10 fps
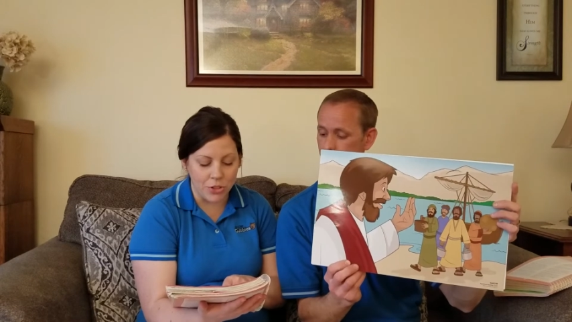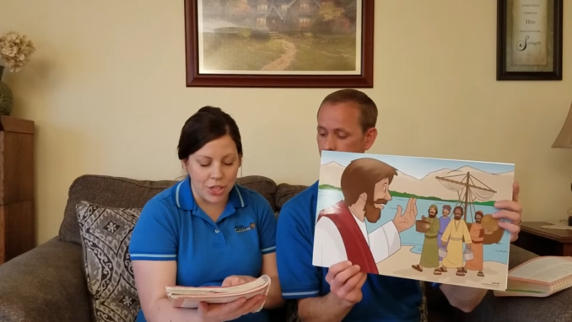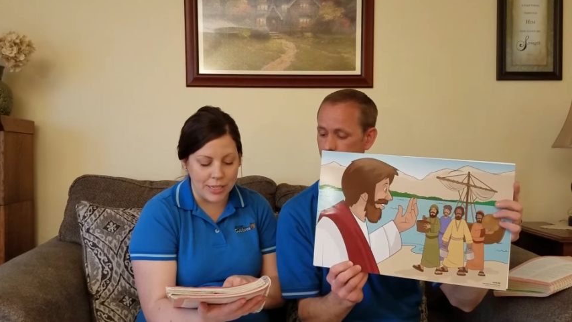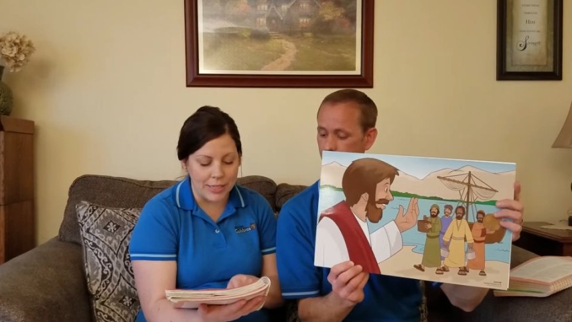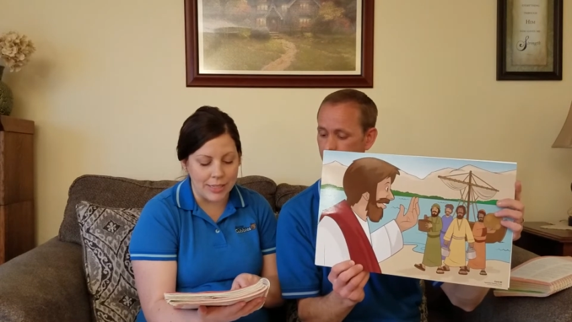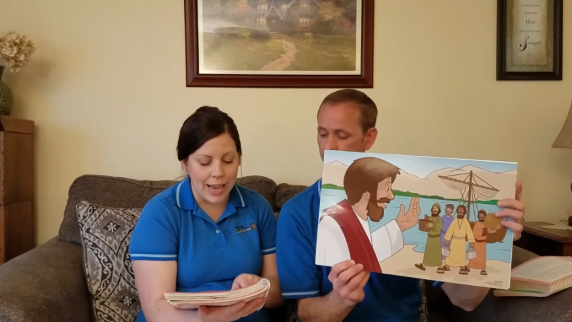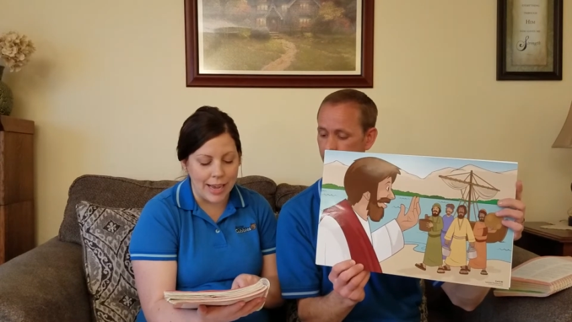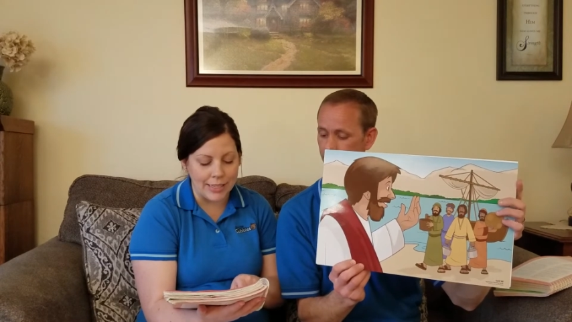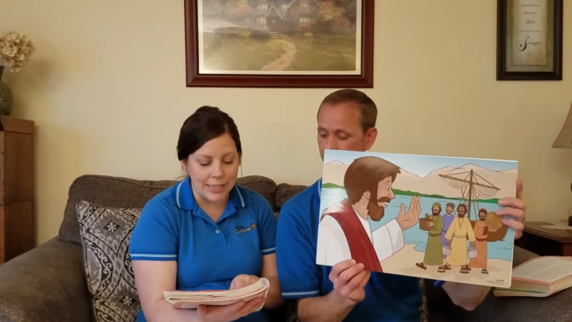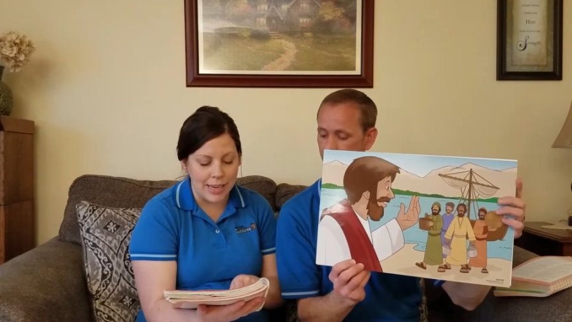Speaker 1: Jesus
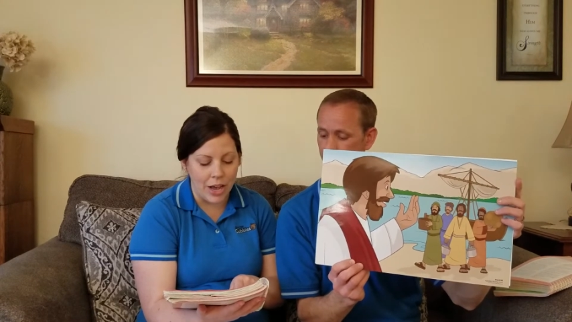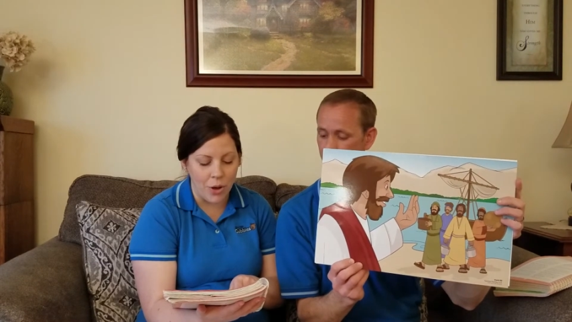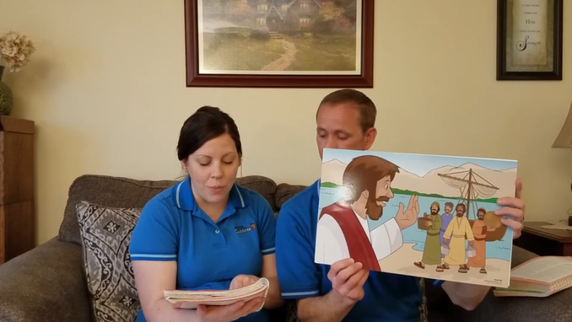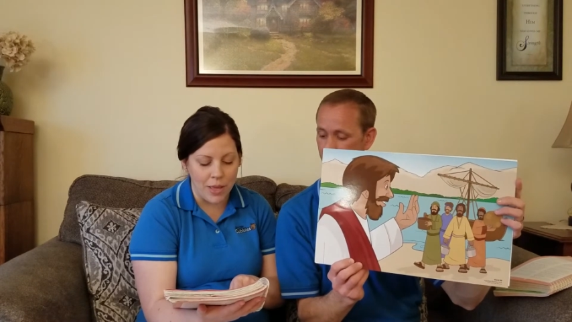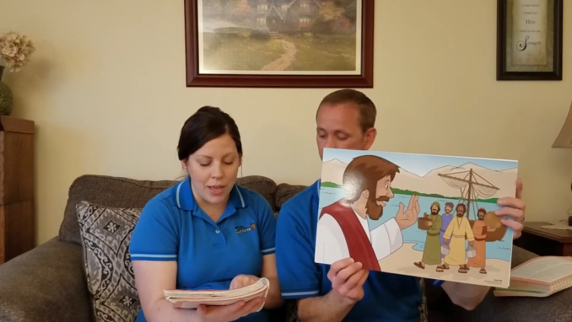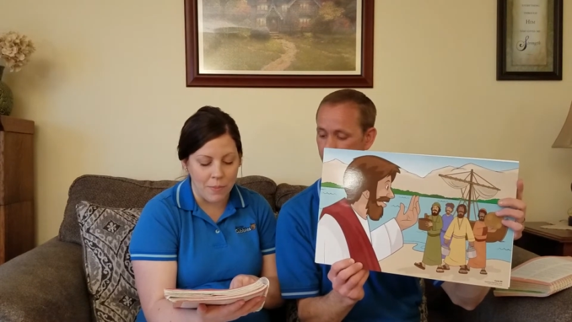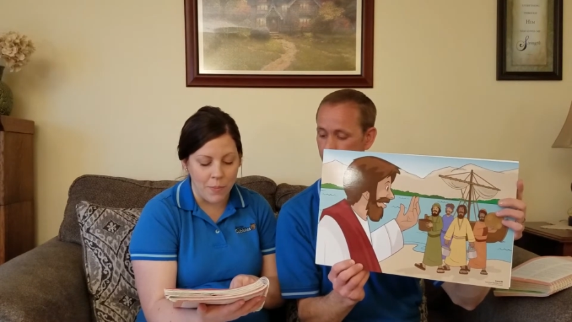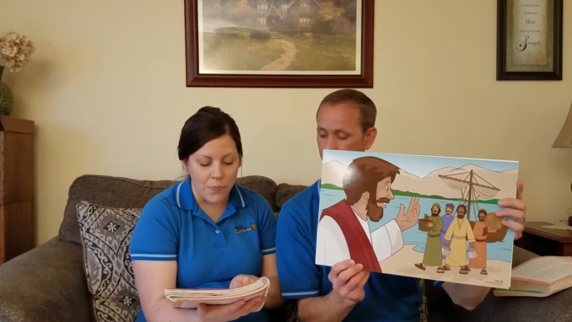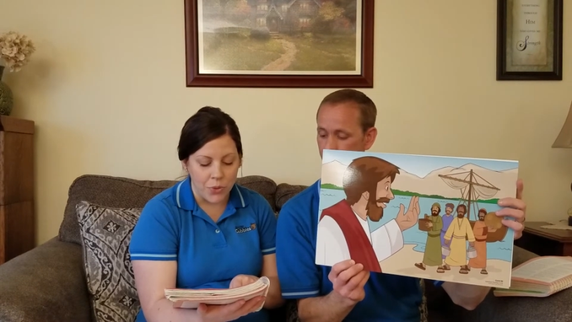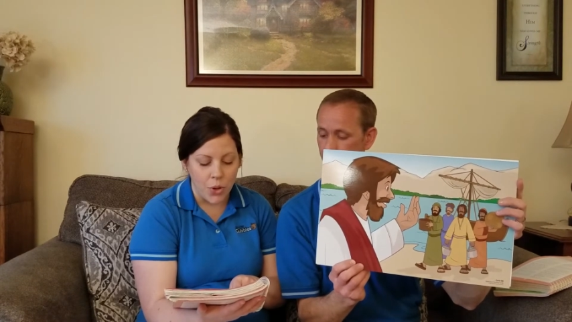asked to help him,
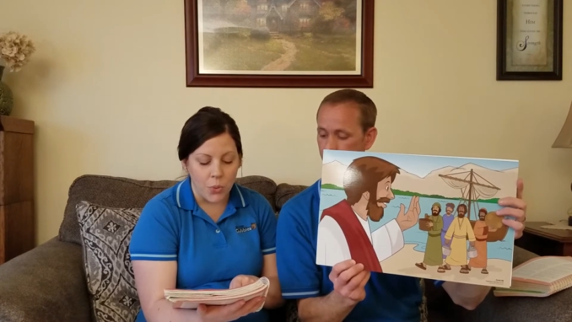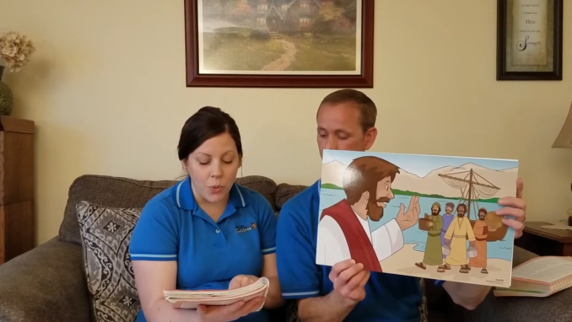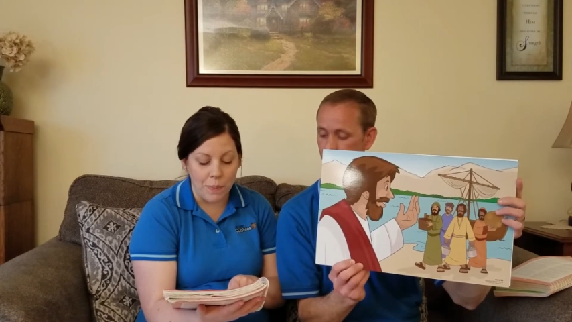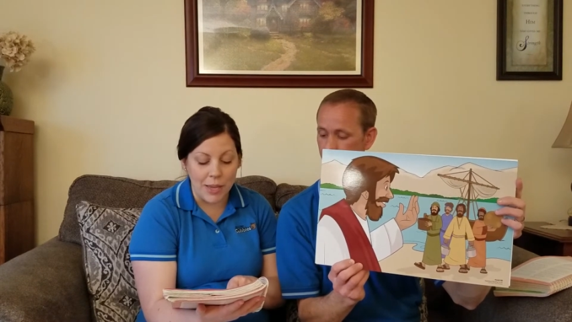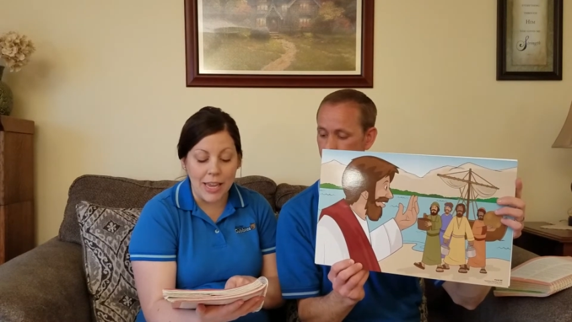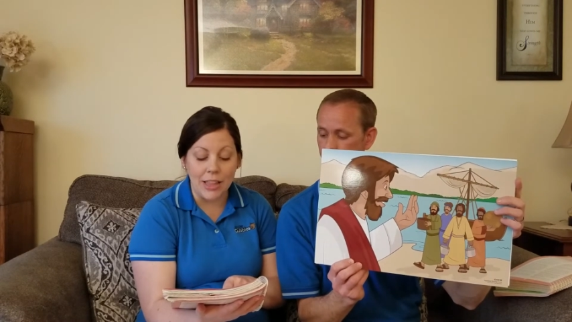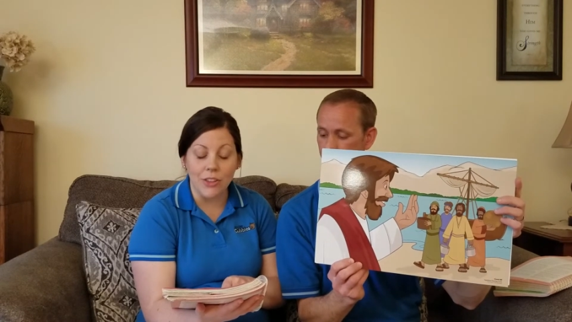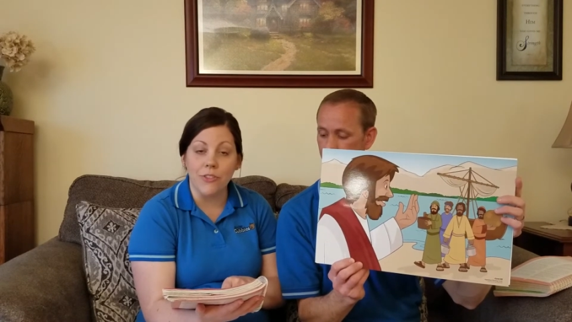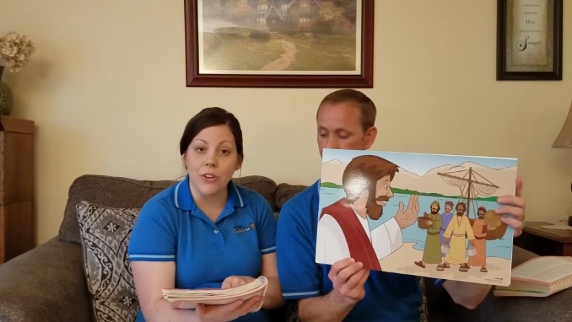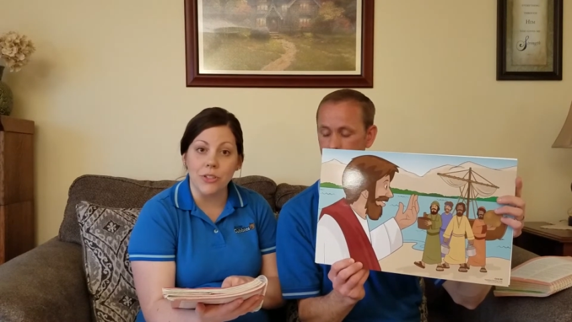repeat
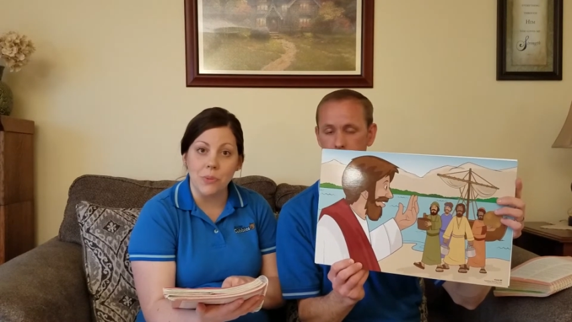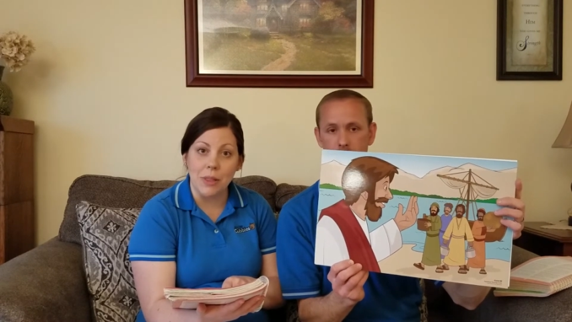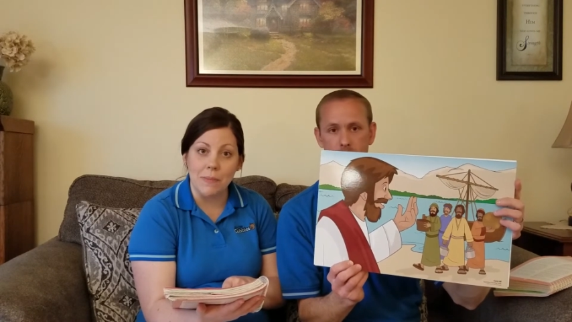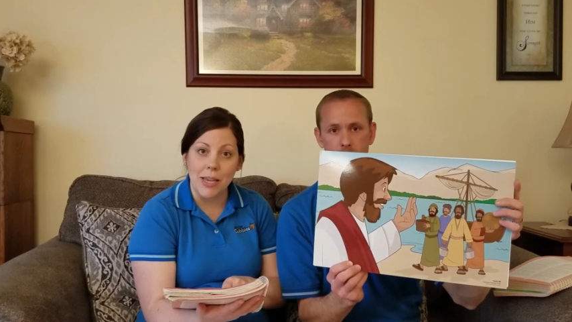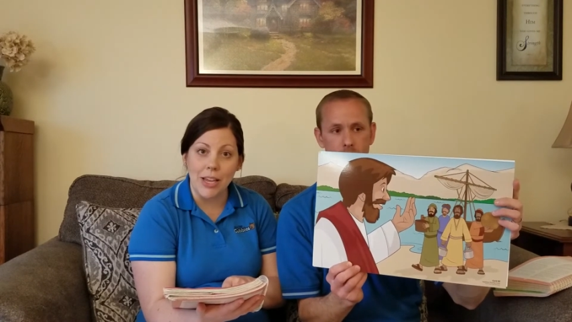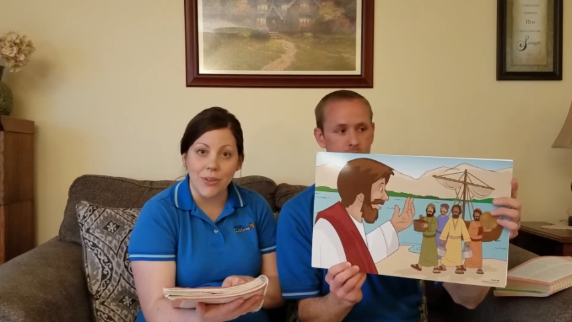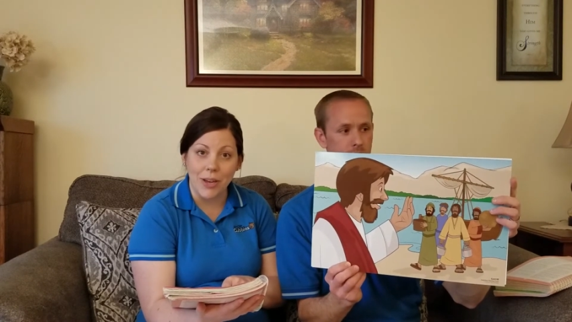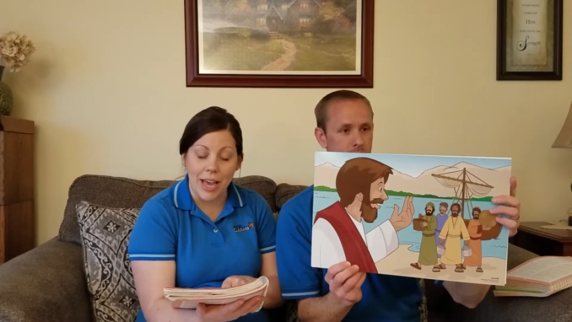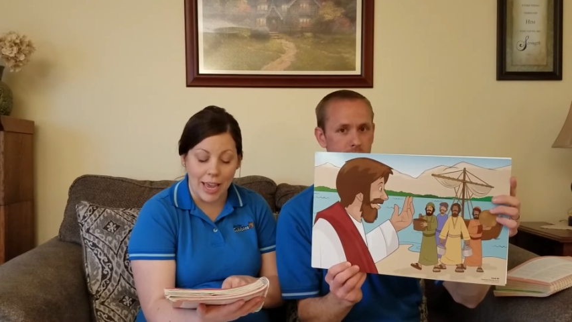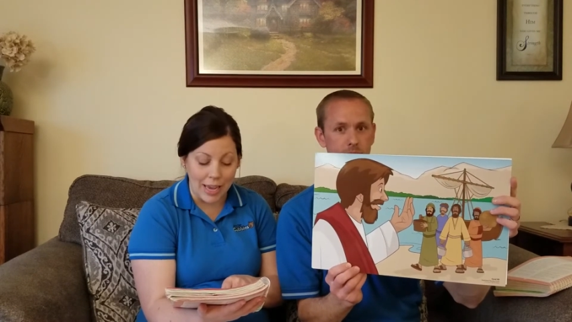the verse with me,
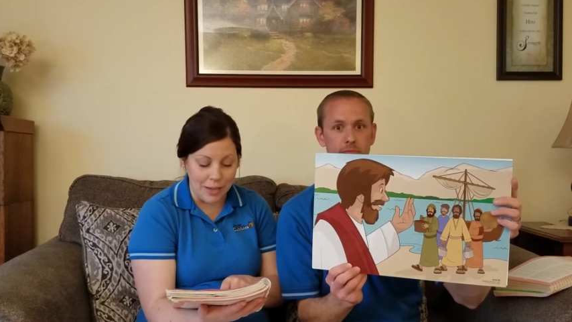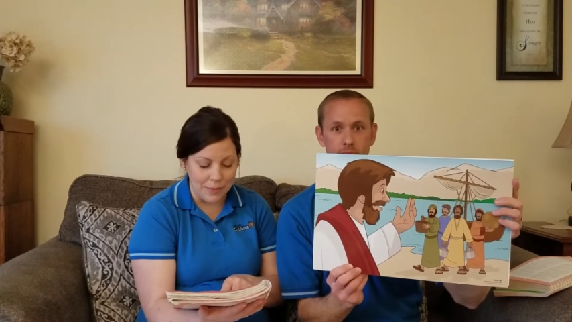okay?